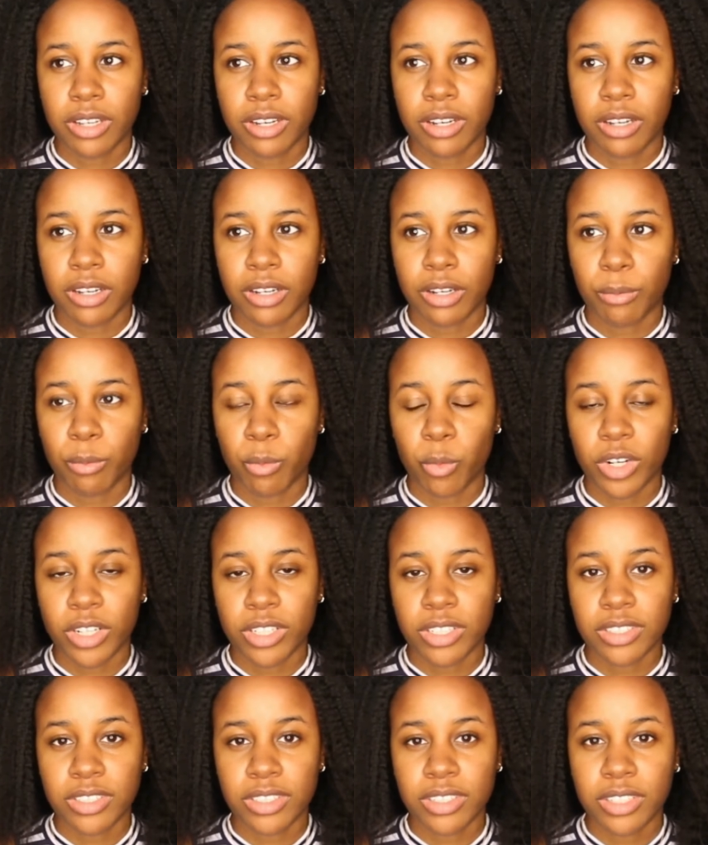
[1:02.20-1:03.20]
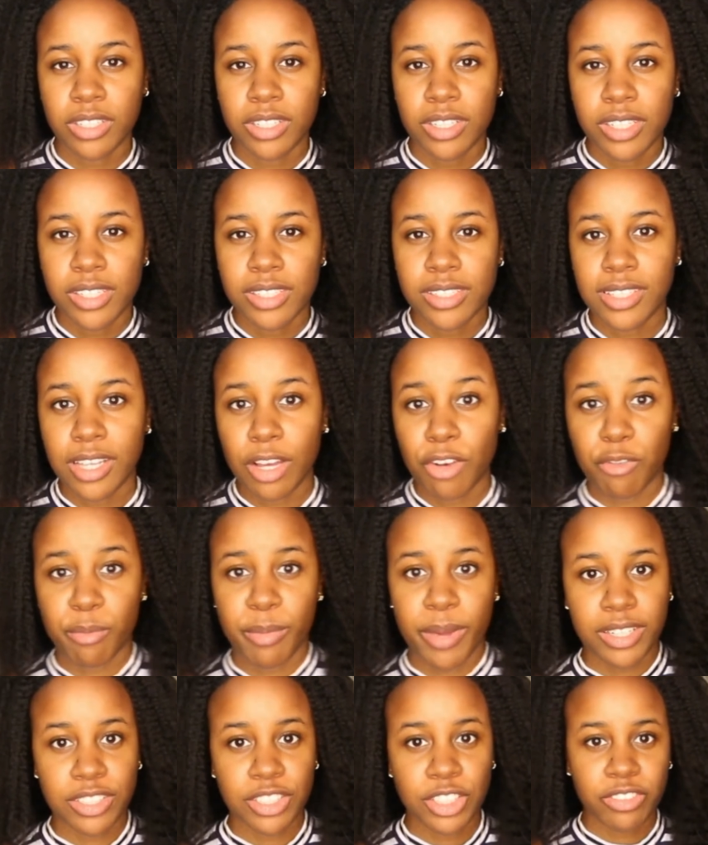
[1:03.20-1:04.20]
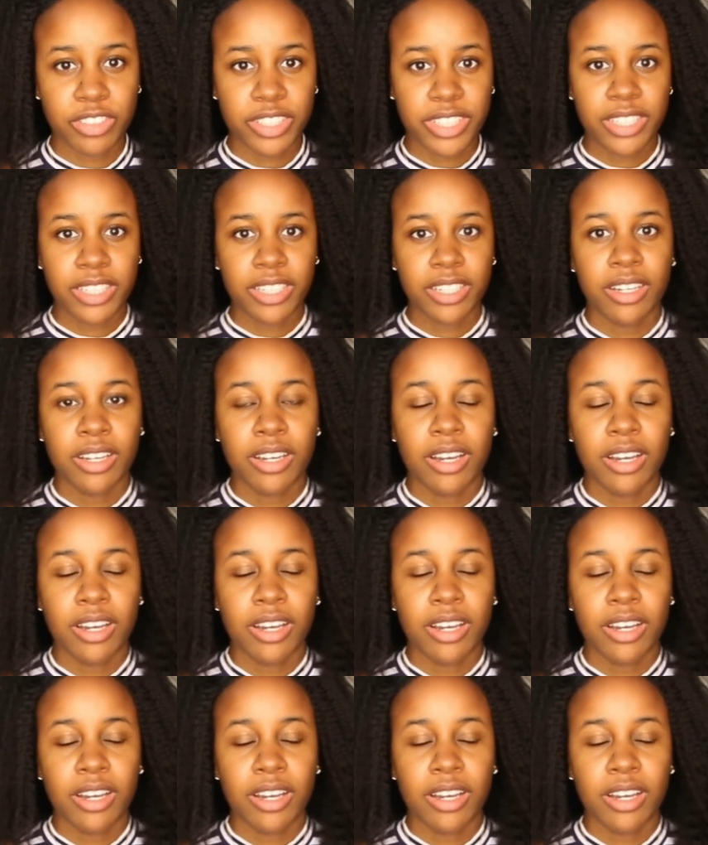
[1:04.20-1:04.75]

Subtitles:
was self-mastery.